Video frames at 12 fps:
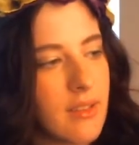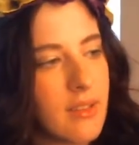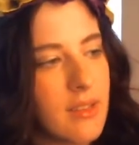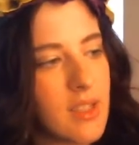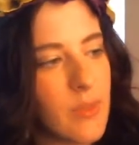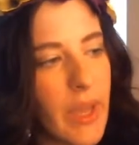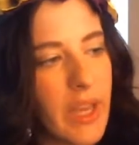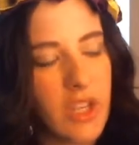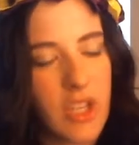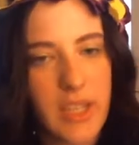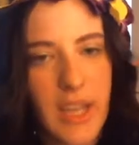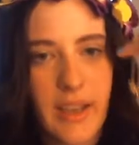
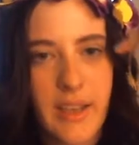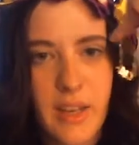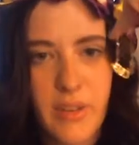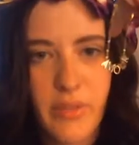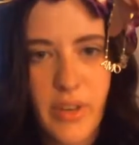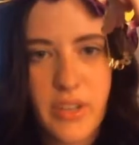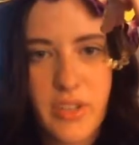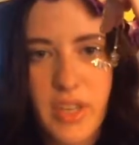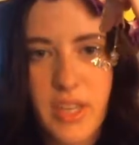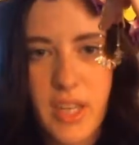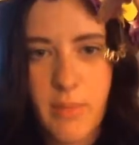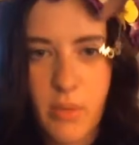Spanish, Italian, and French
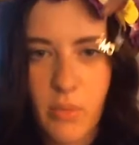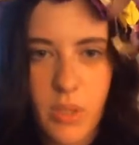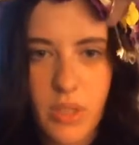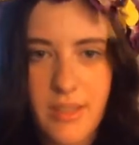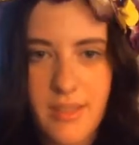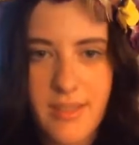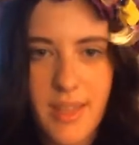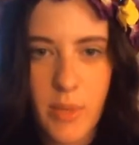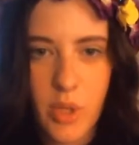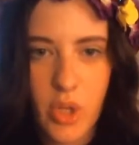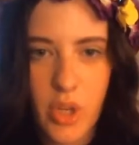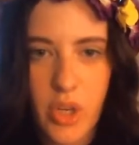tend to be really
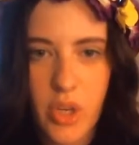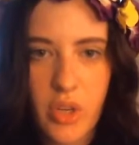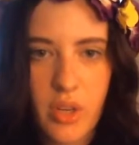similar